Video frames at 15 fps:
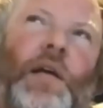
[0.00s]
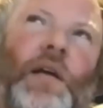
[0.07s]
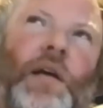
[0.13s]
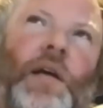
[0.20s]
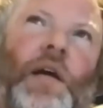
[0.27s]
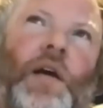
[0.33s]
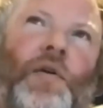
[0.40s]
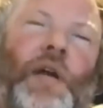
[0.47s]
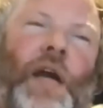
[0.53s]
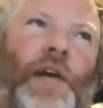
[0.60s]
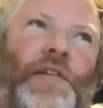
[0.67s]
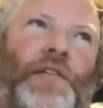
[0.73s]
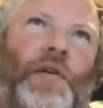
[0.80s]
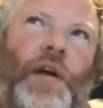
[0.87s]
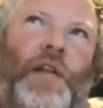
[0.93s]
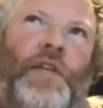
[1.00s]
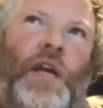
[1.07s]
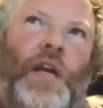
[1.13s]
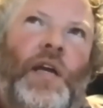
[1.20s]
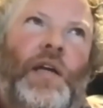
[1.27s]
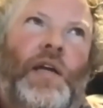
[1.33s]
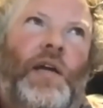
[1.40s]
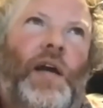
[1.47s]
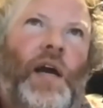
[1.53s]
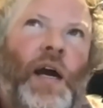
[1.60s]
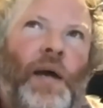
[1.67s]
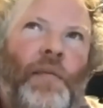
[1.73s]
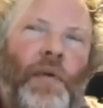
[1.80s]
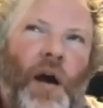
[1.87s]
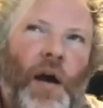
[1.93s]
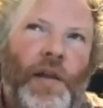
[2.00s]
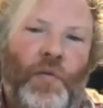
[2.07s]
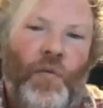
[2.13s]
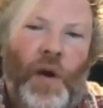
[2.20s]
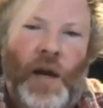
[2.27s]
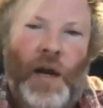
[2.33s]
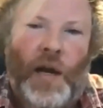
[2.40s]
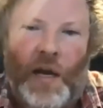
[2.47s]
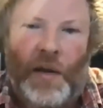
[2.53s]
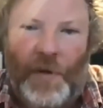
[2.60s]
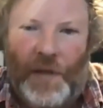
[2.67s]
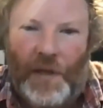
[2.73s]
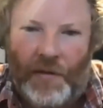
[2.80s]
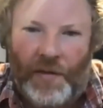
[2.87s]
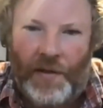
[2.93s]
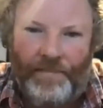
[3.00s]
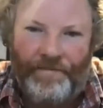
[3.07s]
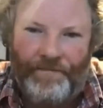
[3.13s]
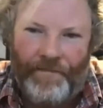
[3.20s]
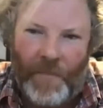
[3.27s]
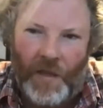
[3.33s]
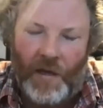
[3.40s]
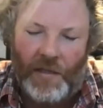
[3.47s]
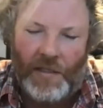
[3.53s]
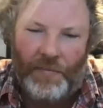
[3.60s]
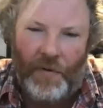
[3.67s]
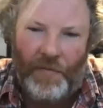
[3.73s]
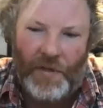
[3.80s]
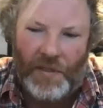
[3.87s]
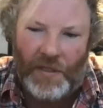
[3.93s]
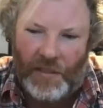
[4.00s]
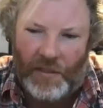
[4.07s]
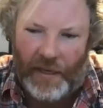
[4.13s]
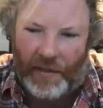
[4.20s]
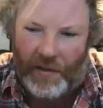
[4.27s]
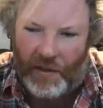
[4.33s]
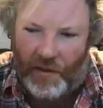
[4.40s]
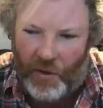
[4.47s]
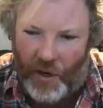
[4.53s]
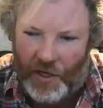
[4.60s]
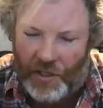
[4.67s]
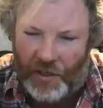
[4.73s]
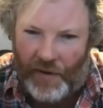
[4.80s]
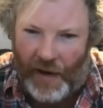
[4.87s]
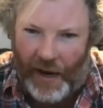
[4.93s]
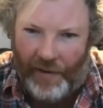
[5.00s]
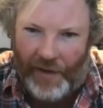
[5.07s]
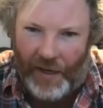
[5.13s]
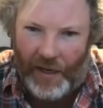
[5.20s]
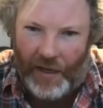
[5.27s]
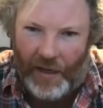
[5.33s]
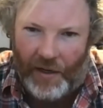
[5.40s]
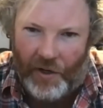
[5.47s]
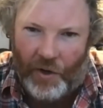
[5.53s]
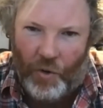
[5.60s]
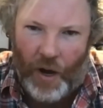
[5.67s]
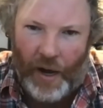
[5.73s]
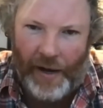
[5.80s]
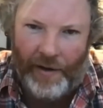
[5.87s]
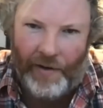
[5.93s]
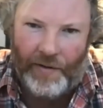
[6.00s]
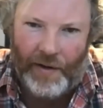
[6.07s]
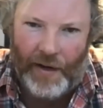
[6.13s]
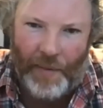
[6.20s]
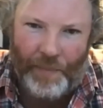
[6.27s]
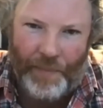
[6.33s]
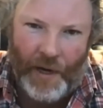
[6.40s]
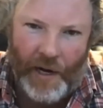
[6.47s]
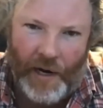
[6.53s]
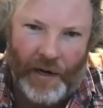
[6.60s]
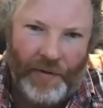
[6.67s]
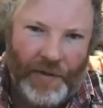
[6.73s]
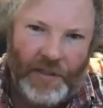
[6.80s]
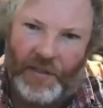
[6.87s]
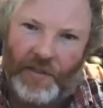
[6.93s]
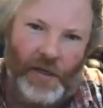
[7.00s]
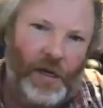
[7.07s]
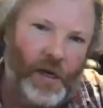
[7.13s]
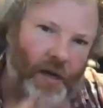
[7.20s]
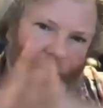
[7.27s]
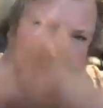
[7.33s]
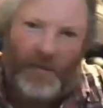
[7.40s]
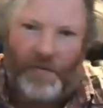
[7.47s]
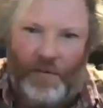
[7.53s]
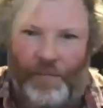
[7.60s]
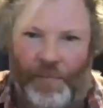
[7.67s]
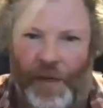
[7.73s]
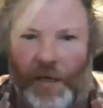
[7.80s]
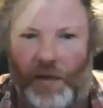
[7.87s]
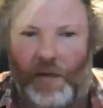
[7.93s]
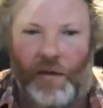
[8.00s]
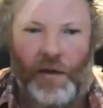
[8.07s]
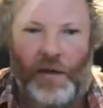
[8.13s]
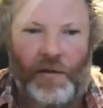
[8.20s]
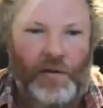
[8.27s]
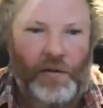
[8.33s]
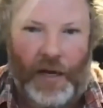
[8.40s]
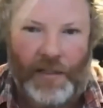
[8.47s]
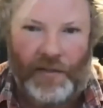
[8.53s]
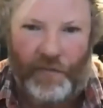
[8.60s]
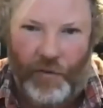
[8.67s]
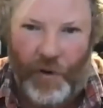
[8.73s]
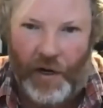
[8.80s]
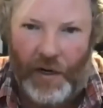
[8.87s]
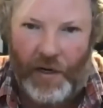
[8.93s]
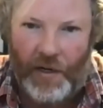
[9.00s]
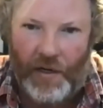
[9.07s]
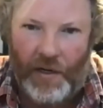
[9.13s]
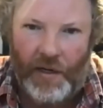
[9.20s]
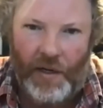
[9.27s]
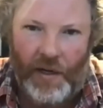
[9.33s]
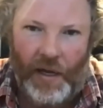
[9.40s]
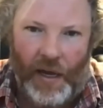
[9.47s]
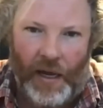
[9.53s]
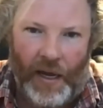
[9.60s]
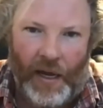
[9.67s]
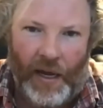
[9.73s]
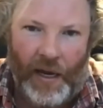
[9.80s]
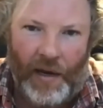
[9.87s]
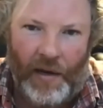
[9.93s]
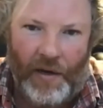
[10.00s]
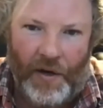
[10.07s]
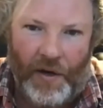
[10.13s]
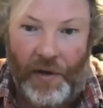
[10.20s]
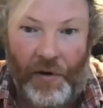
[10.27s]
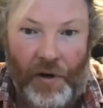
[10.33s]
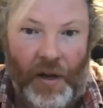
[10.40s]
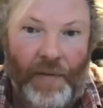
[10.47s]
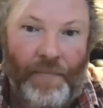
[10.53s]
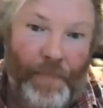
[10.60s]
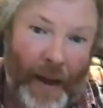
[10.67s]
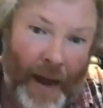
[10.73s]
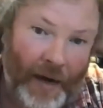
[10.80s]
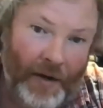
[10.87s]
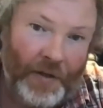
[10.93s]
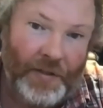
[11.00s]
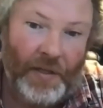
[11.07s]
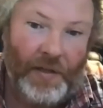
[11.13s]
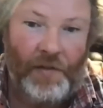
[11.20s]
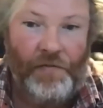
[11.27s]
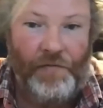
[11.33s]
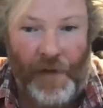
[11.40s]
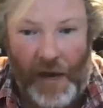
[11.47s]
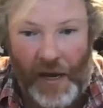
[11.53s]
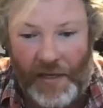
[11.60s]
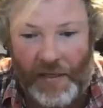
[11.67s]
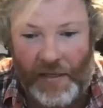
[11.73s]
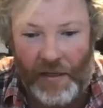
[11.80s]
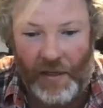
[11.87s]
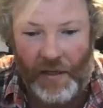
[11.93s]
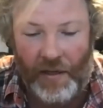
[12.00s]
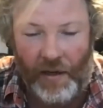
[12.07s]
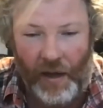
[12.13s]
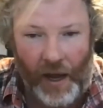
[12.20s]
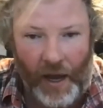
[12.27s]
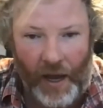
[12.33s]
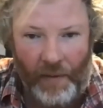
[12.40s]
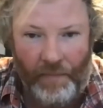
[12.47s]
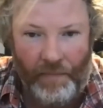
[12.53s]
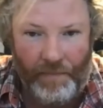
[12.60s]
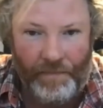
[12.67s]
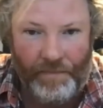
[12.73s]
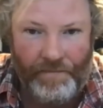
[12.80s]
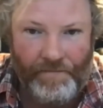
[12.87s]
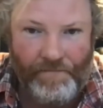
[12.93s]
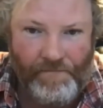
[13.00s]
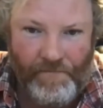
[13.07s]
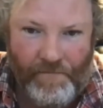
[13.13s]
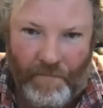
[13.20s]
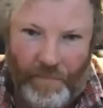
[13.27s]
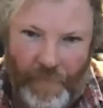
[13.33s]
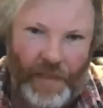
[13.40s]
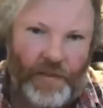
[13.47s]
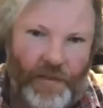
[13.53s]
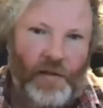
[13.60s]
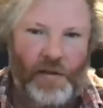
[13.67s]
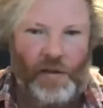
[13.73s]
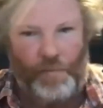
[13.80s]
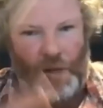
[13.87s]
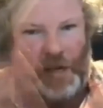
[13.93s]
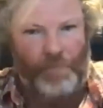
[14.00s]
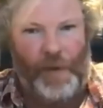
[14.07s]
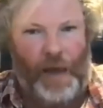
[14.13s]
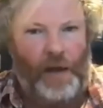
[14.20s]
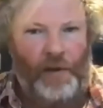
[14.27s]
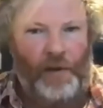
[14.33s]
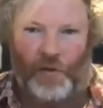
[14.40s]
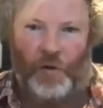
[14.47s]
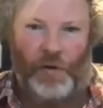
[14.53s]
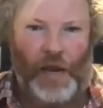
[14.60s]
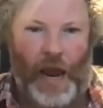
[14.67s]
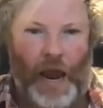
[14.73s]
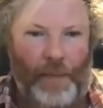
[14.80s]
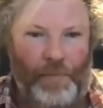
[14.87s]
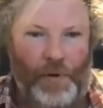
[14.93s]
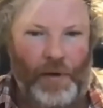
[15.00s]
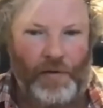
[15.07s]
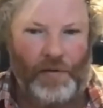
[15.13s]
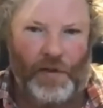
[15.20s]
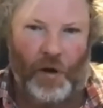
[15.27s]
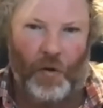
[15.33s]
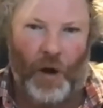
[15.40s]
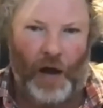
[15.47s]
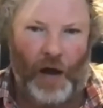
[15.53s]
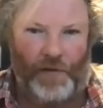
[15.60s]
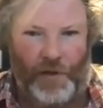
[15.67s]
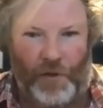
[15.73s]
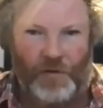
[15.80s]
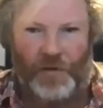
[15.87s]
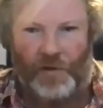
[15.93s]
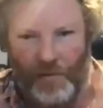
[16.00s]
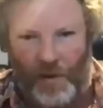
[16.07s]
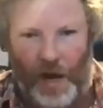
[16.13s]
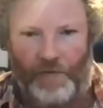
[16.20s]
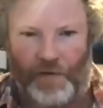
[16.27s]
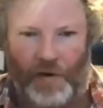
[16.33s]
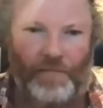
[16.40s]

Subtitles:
okay, so I think on the one hand, I mean, some of this is like the question of how they acquire empire, which is also a big, there's lots of work. And there are a lot of battles that they fight. But the big battles only happen so often. Those are often